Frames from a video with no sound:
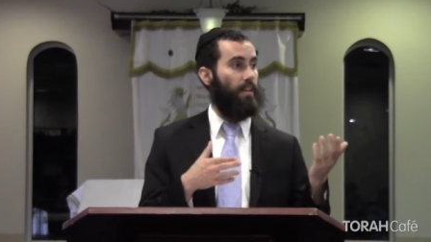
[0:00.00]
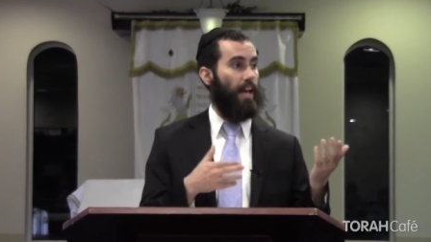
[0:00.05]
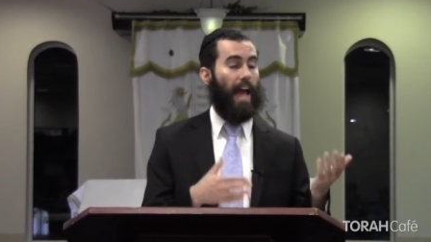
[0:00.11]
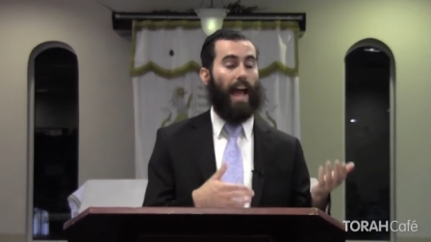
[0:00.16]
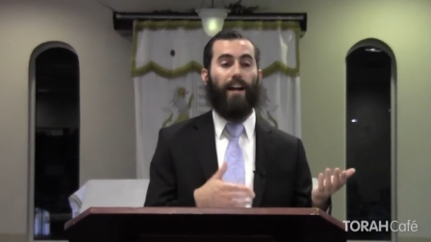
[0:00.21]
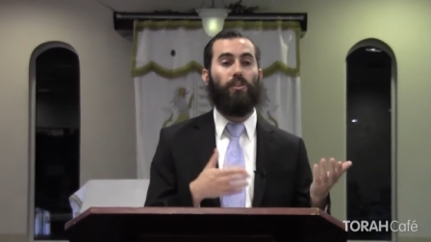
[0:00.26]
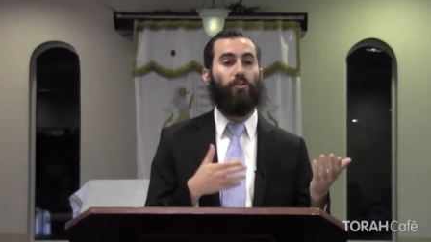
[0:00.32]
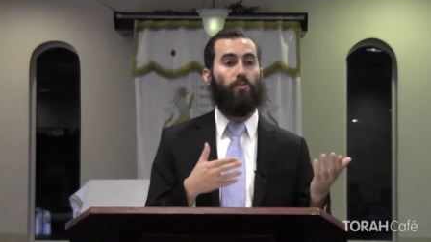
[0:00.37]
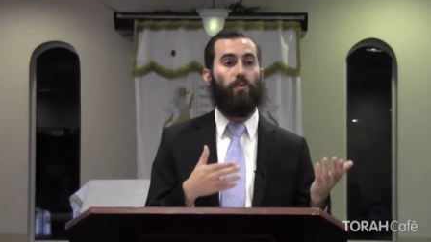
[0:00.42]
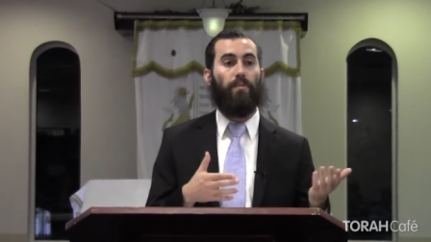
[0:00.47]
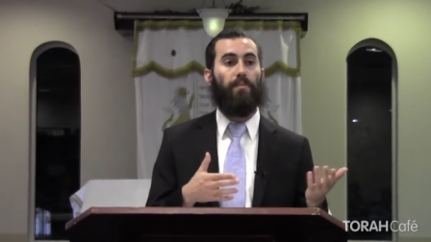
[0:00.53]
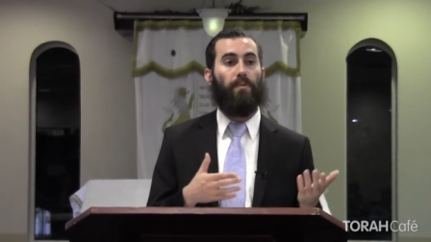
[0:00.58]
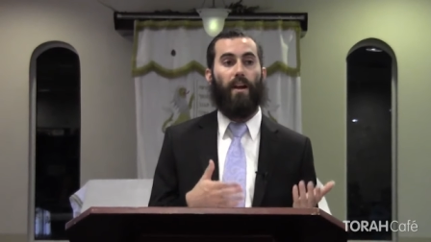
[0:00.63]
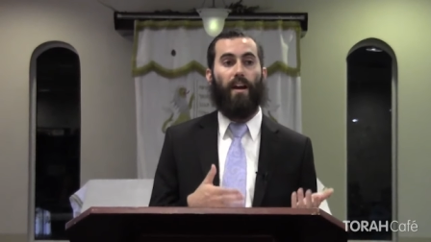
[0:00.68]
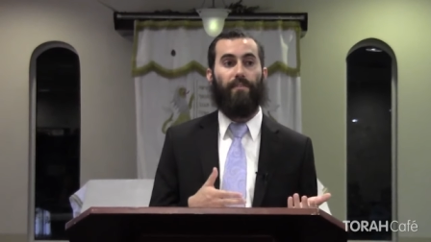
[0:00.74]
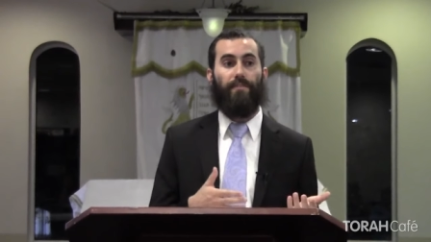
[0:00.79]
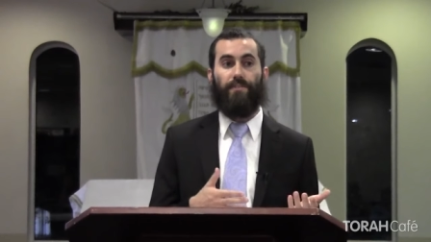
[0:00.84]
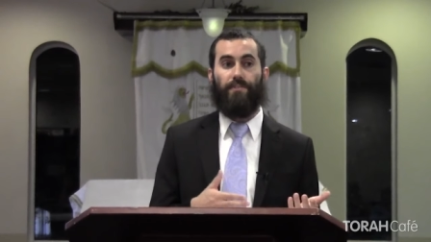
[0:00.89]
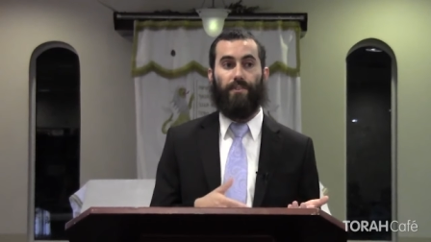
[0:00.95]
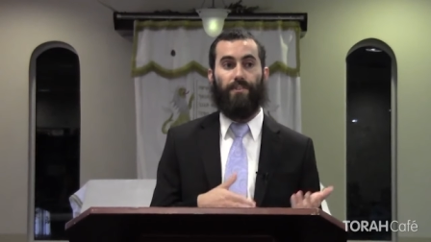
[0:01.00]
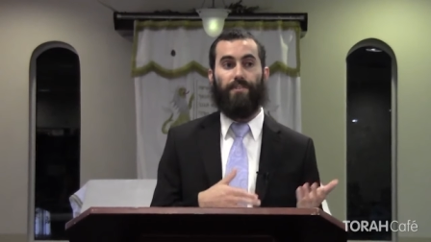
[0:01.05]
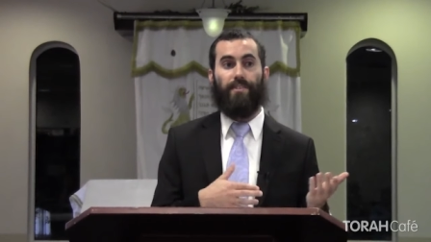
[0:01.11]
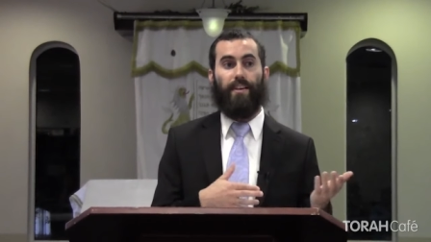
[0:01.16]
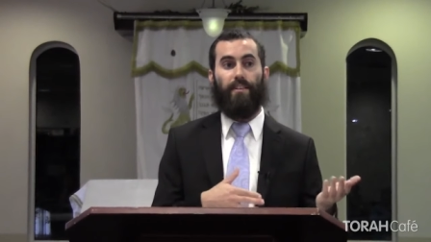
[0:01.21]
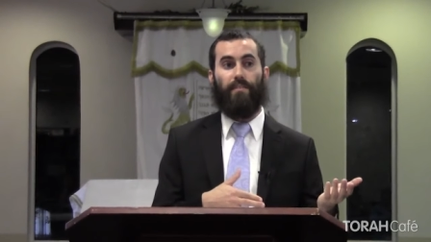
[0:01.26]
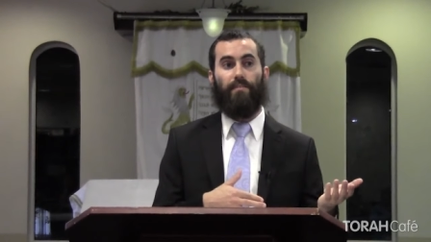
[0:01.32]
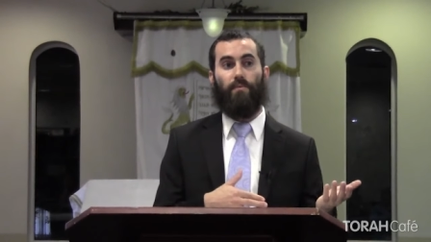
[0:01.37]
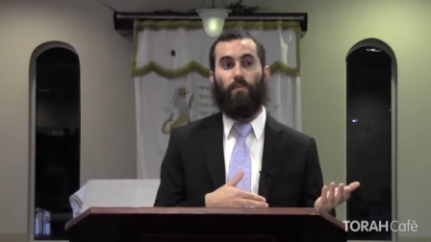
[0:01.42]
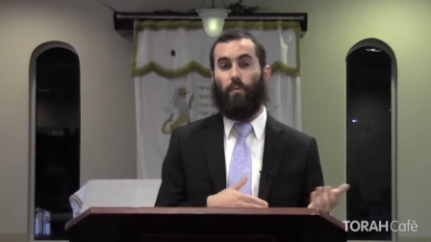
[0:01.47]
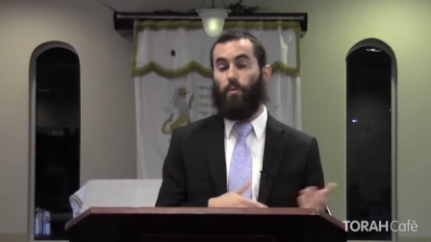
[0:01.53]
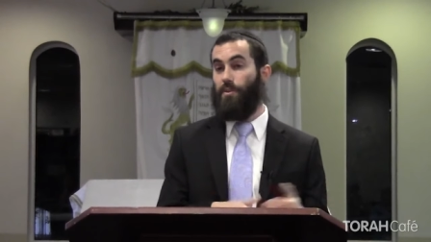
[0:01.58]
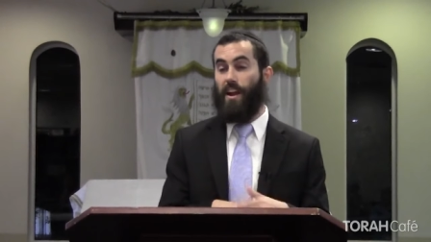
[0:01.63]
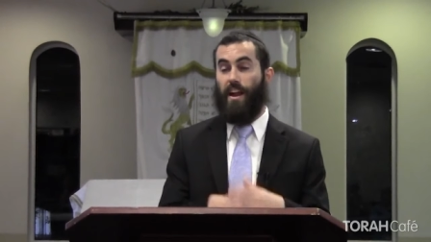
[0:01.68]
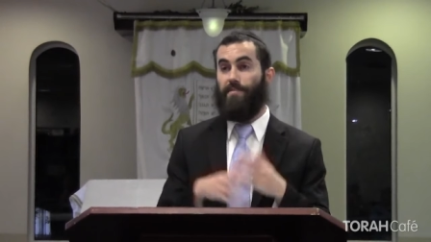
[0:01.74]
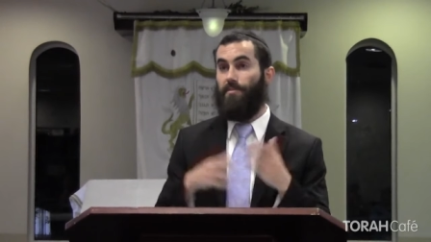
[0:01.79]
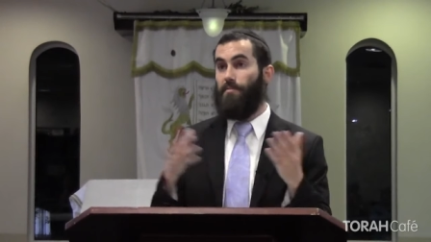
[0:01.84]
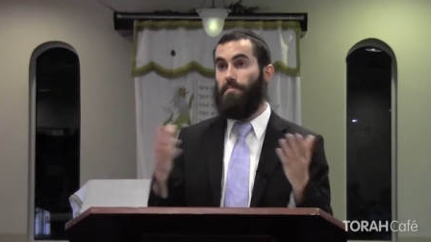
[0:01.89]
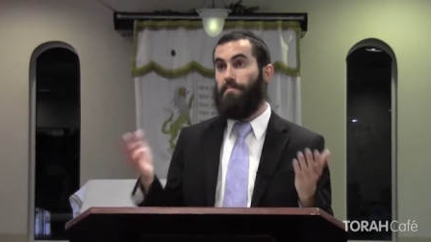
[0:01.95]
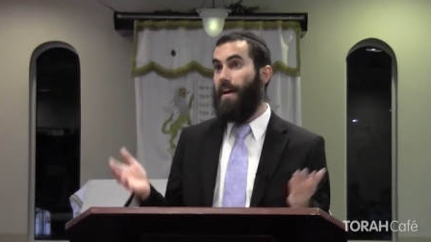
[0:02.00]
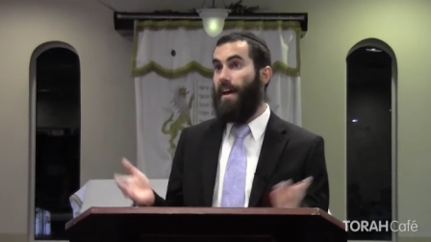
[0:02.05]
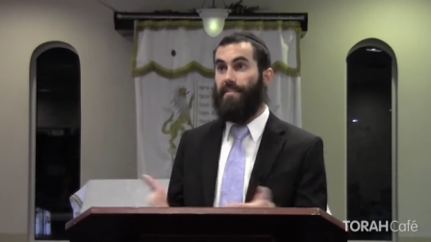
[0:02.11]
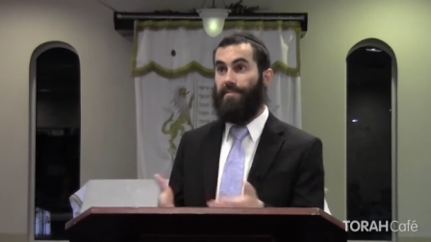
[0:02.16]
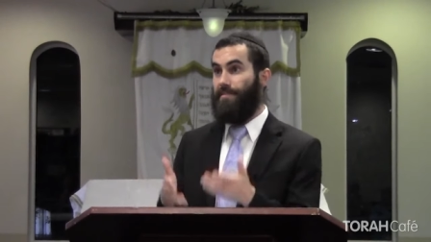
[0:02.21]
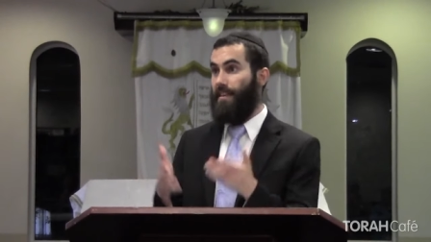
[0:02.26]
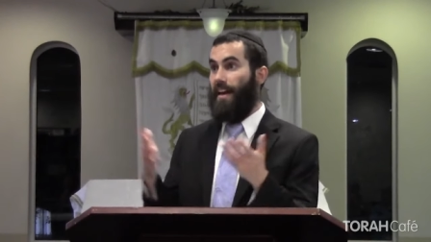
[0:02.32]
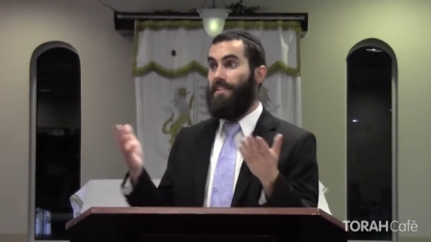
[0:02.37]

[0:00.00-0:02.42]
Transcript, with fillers: actual prophecies that were never meant